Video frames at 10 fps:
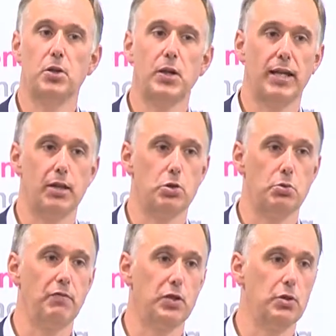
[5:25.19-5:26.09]
you get those
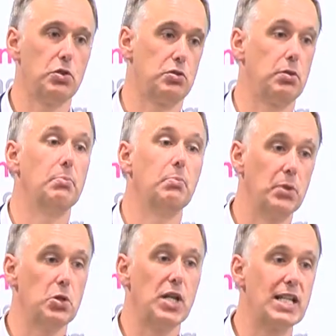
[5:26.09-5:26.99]
revenues from
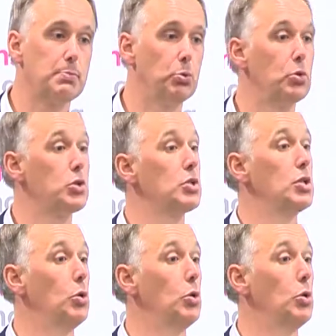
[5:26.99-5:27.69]
those exports